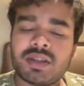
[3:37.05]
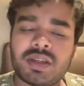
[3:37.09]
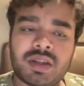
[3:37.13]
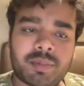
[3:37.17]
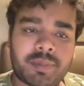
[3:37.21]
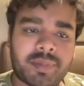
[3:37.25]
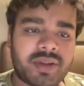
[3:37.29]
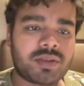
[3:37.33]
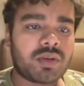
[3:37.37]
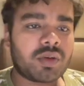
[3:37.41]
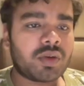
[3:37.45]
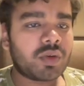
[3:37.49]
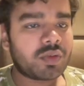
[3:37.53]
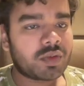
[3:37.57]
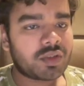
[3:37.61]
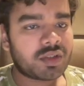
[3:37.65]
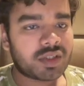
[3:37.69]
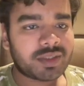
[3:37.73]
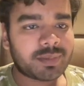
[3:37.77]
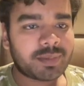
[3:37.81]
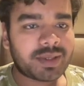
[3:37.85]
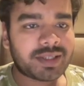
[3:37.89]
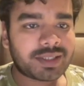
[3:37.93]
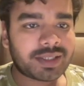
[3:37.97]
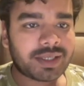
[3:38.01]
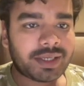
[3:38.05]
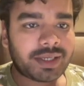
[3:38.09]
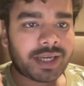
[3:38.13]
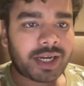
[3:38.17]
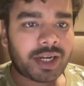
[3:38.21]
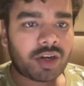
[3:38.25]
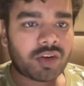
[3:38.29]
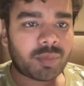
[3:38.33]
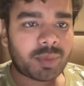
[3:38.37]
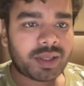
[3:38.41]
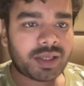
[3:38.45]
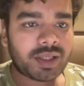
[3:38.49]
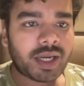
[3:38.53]
Based on Node.js is basically kind
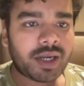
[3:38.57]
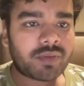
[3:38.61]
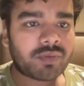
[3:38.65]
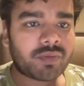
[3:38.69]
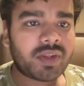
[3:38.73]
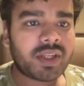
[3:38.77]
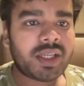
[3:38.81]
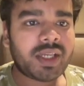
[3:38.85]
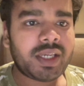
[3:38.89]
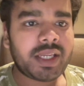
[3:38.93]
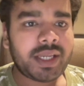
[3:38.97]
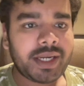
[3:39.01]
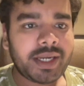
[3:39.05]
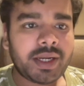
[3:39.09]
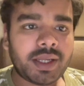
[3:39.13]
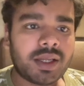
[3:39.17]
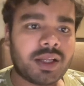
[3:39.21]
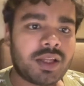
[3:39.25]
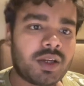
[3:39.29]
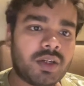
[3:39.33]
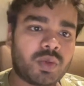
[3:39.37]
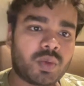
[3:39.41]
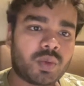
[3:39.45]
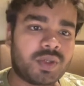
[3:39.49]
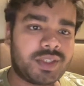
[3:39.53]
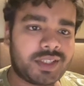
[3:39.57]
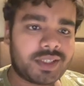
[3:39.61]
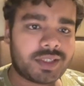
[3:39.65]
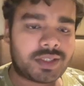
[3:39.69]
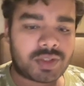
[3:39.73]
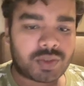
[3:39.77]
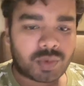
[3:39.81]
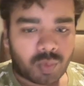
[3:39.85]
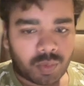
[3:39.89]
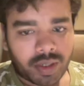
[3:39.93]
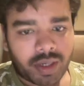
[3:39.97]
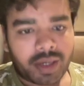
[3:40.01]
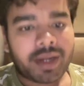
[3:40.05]
of mean that we need Node.js
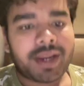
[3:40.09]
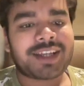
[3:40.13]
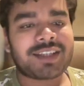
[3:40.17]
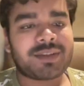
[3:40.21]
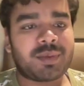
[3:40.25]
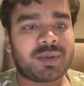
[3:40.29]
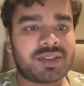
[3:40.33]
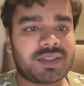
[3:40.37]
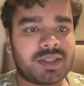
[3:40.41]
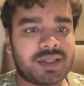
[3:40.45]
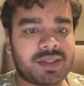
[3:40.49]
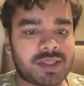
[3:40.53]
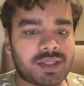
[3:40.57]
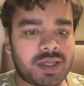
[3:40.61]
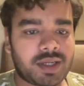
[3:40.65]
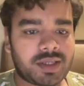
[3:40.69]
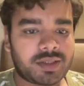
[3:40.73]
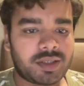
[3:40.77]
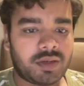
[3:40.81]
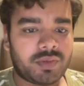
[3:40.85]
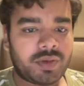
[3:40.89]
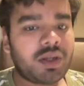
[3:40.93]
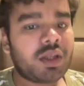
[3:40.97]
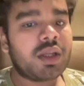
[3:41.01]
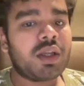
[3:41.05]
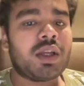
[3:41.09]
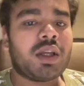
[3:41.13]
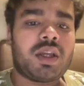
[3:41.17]
to run Express.js in our server.